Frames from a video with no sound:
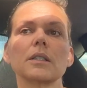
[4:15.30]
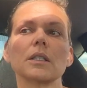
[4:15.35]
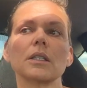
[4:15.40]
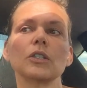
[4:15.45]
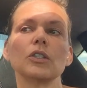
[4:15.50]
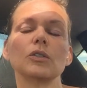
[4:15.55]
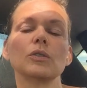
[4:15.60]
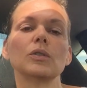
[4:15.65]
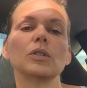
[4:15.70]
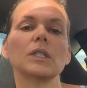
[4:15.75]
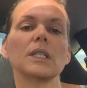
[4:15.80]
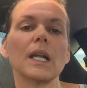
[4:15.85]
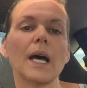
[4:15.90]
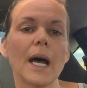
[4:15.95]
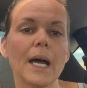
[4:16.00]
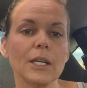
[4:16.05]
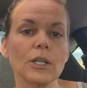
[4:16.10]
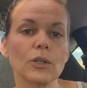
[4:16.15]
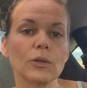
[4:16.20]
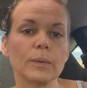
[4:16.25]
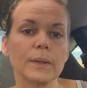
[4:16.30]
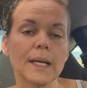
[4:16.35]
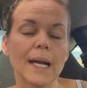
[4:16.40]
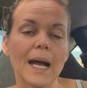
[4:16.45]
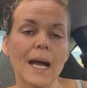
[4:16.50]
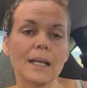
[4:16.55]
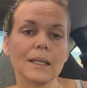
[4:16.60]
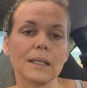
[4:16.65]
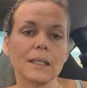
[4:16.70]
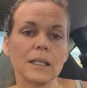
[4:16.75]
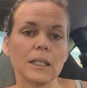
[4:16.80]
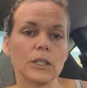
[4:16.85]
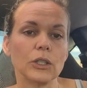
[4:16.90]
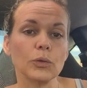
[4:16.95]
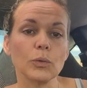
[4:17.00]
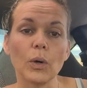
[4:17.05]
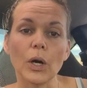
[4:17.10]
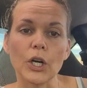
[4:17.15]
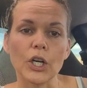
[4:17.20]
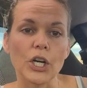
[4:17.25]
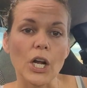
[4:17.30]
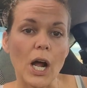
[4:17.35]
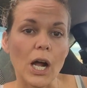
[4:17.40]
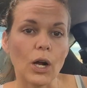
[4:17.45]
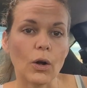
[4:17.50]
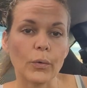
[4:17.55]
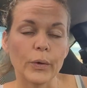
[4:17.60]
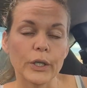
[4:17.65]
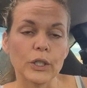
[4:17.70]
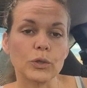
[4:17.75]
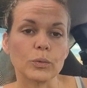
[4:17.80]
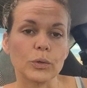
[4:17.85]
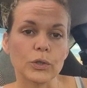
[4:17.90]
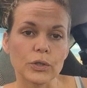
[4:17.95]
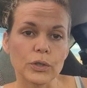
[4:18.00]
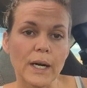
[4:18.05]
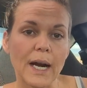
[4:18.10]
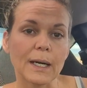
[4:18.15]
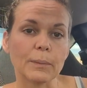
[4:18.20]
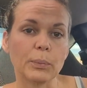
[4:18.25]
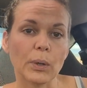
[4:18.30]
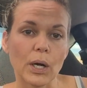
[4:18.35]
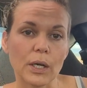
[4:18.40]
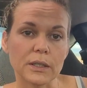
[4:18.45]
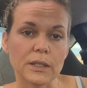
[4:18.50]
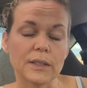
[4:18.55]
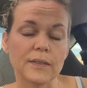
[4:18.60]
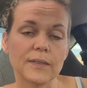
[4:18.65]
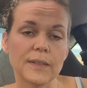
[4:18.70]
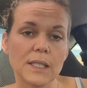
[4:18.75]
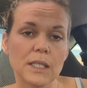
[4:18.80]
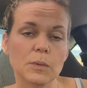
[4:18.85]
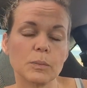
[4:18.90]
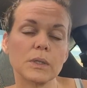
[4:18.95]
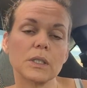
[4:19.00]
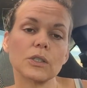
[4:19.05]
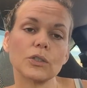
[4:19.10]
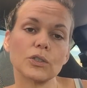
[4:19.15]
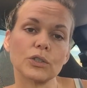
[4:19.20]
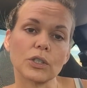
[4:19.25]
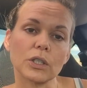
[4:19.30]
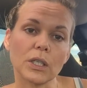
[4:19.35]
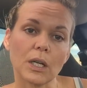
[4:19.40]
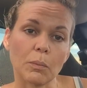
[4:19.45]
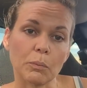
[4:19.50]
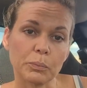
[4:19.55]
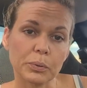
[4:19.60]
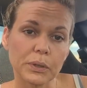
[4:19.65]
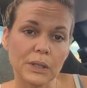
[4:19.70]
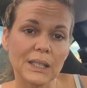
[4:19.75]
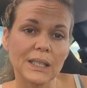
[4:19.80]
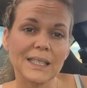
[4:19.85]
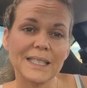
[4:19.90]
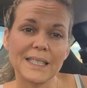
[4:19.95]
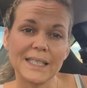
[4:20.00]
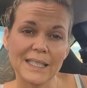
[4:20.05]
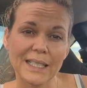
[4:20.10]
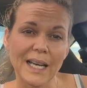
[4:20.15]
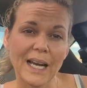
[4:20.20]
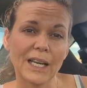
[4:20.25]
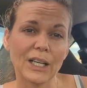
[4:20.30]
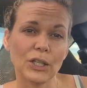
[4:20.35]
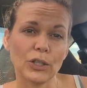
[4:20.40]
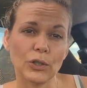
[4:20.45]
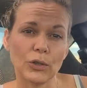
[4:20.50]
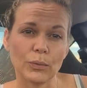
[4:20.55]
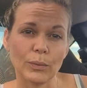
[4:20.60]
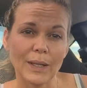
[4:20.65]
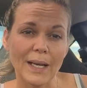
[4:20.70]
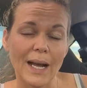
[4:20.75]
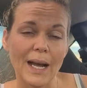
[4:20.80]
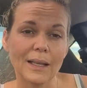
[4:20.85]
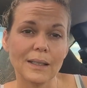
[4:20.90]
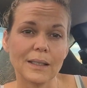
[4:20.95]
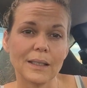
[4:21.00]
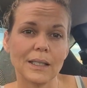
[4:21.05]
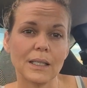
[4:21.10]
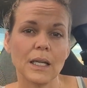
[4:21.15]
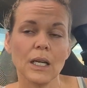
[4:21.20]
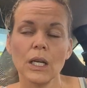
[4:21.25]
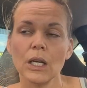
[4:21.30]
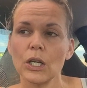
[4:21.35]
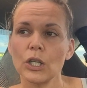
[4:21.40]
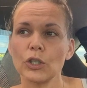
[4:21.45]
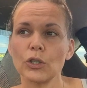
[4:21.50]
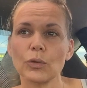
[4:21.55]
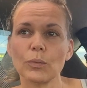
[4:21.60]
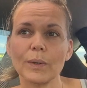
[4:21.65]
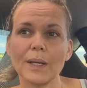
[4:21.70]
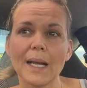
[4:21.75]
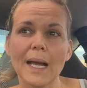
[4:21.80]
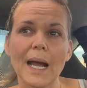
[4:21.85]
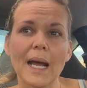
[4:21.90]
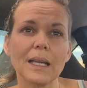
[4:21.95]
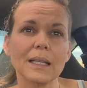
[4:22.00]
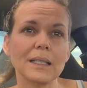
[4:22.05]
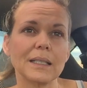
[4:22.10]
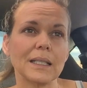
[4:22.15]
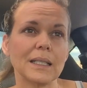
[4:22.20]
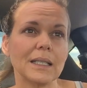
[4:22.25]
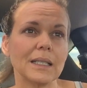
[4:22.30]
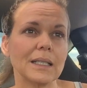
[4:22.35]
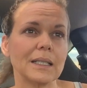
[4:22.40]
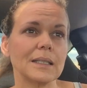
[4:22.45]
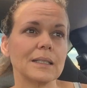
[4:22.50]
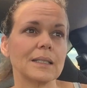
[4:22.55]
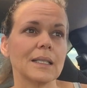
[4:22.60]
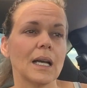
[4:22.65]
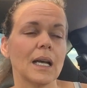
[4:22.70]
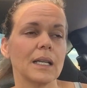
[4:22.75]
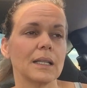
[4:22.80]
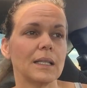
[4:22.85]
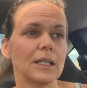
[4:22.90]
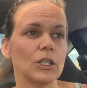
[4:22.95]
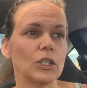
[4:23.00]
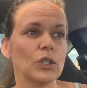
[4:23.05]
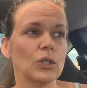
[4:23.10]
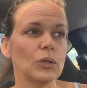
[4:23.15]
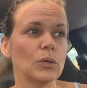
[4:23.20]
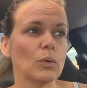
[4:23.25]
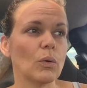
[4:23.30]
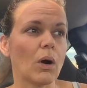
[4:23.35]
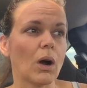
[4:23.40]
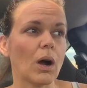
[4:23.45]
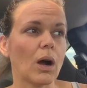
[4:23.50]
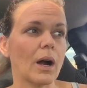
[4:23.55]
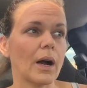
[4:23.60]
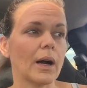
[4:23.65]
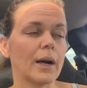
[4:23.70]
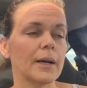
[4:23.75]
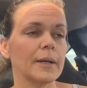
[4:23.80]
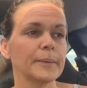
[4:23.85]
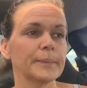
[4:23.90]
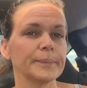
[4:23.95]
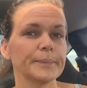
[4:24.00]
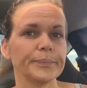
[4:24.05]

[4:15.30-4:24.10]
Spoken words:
and you deny your reality, you are not going to attract positive things because you're completely denying your reality. Your reality is that you are